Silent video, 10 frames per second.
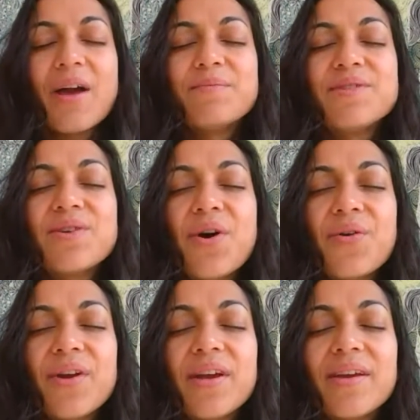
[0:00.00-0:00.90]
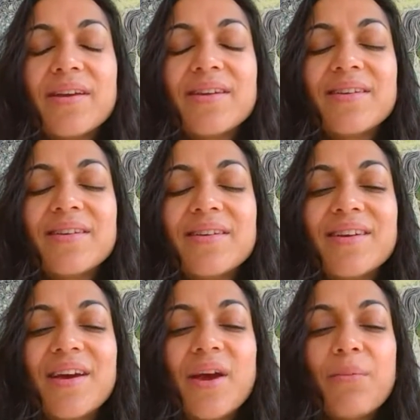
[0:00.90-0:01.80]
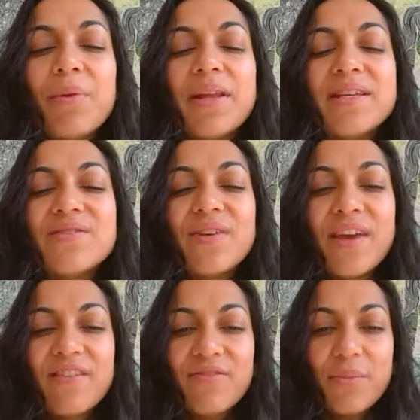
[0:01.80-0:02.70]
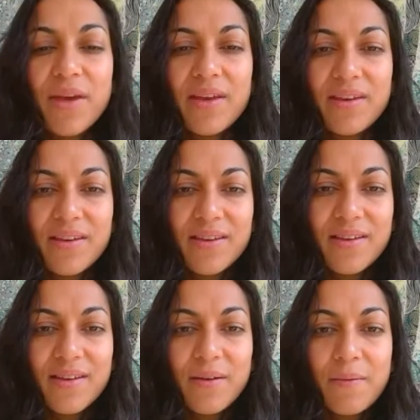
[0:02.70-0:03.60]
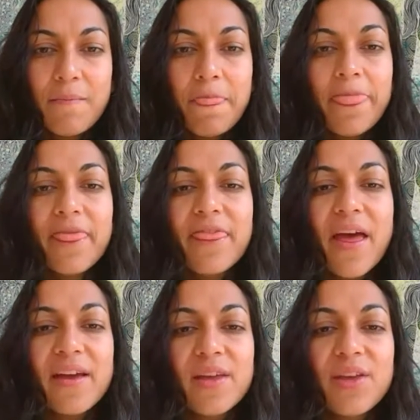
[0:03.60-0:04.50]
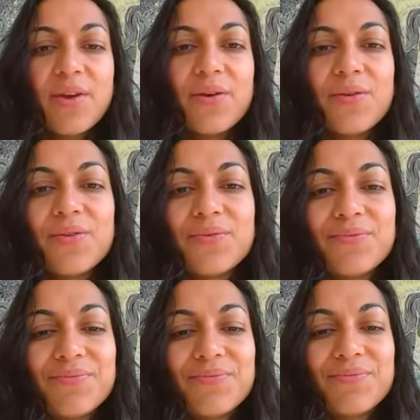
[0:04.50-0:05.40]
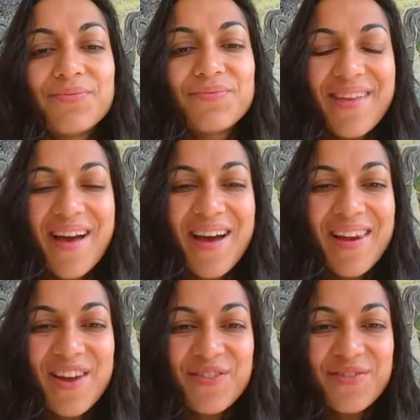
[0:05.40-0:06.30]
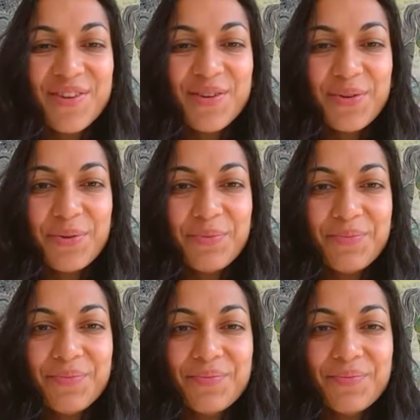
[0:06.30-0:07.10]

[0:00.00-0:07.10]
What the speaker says: I'm sorry, please forgive me, thank you, I love you.